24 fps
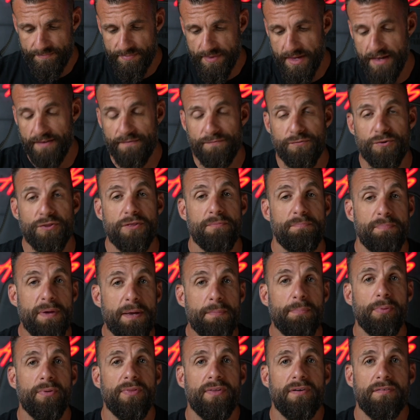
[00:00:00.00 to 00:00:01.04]
and for the
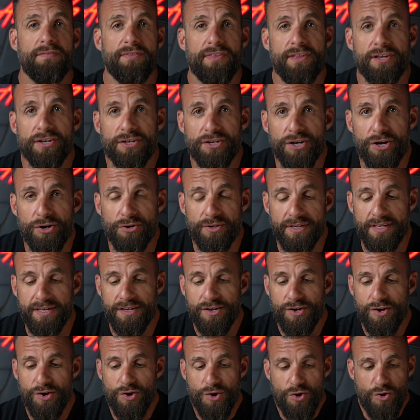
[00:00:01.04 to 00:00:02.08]
people of the agoge
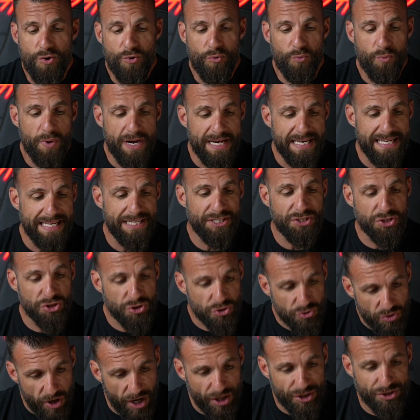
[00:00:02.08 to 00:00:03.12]
we need
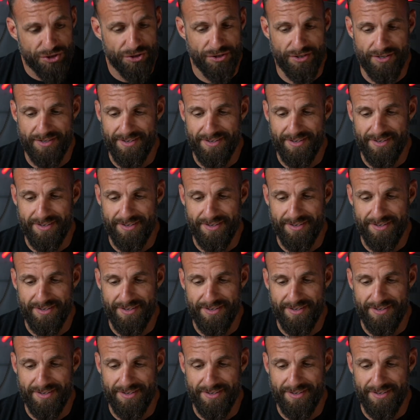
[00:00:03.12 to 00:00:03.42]
structure